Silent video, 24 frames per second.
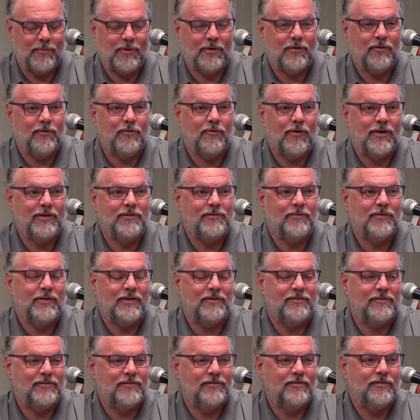and
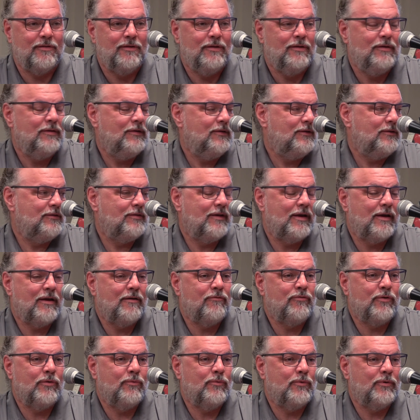congratulations to
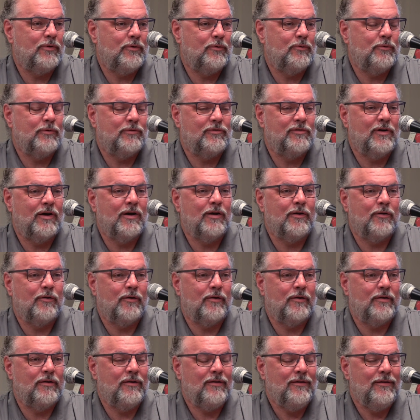everyone who was
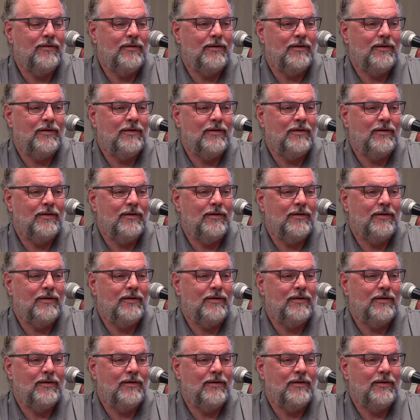honored.